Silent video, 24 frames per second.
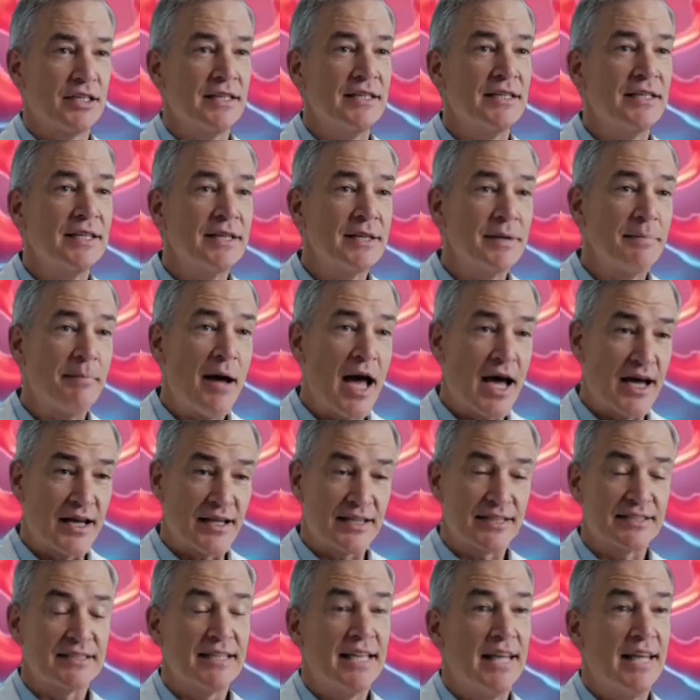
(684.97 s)
as a message,
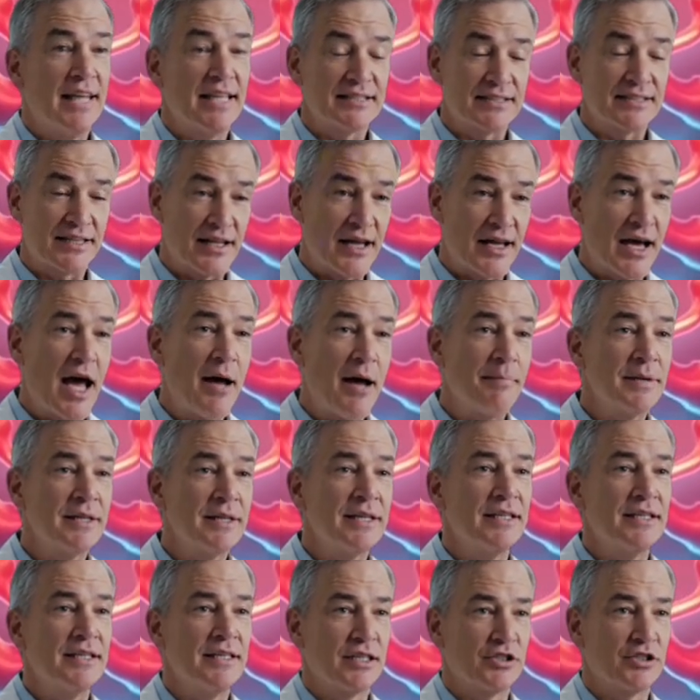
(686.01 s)
you begin to
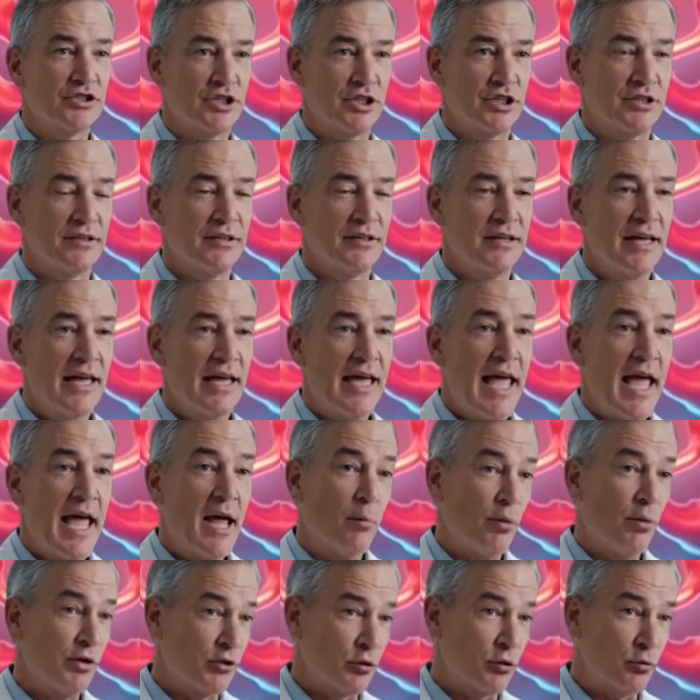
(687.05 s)
regain control,
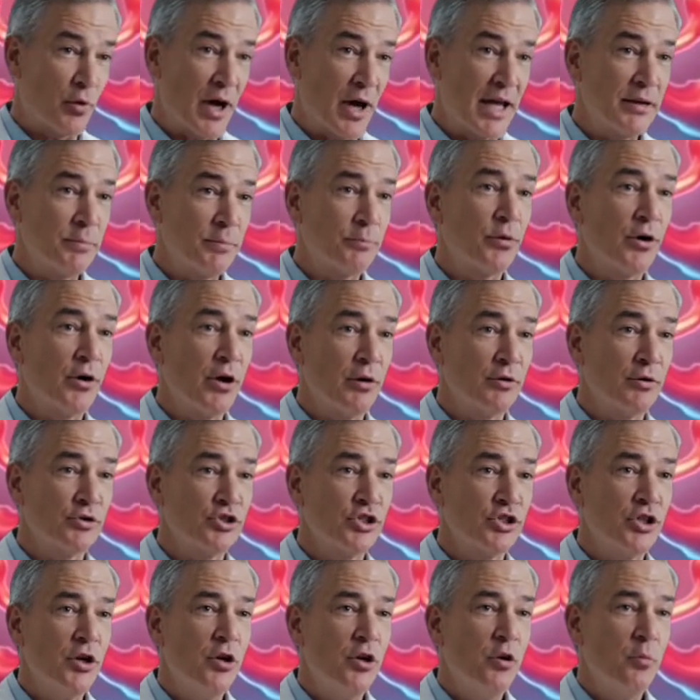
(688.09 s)
because healing
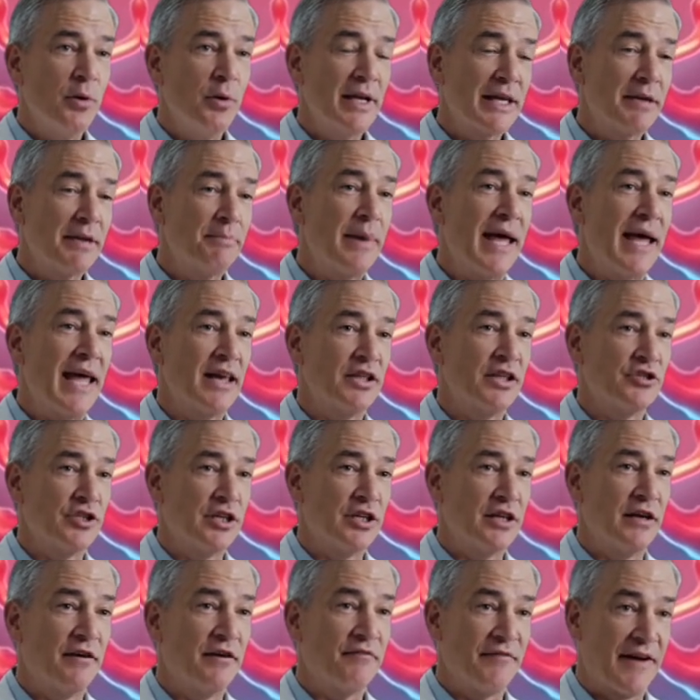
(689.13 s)
starts with
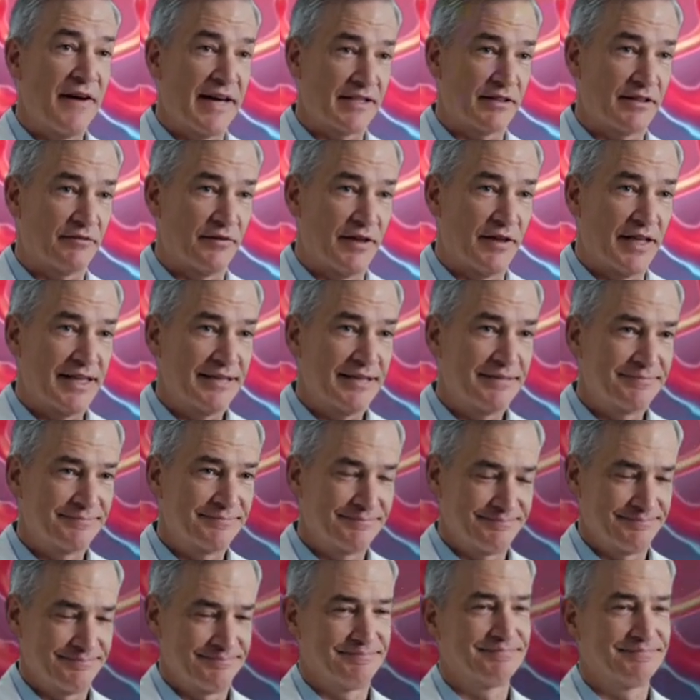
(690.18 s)
awareness, not with
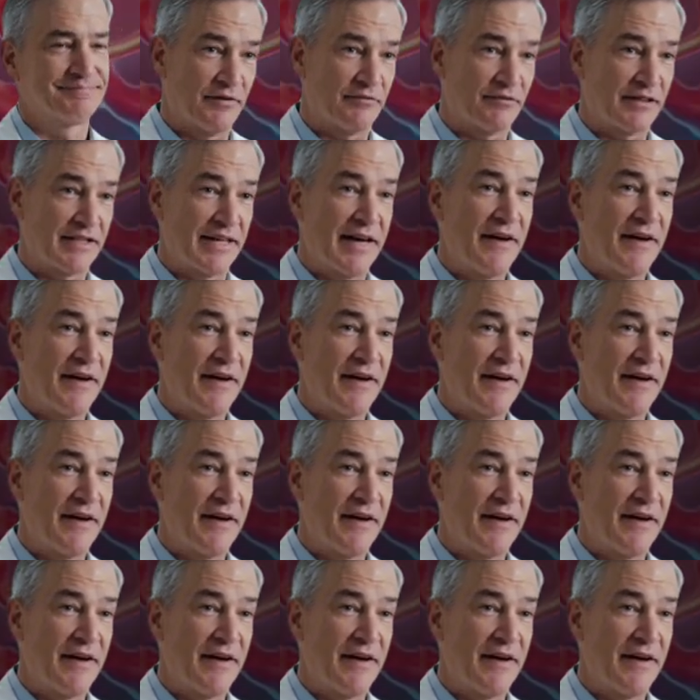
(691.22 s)
secrecy.